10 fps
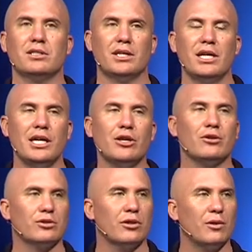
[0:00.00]
to
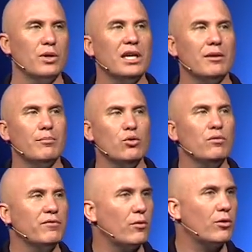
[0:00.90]
hear so that we can
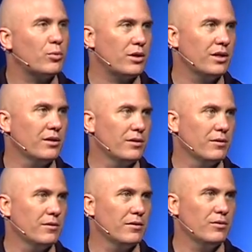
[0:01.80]
move forward.
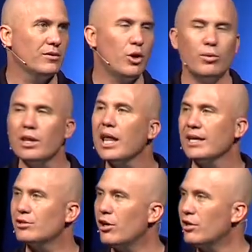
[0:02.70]
No one
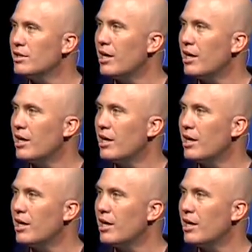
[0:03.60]
likes hard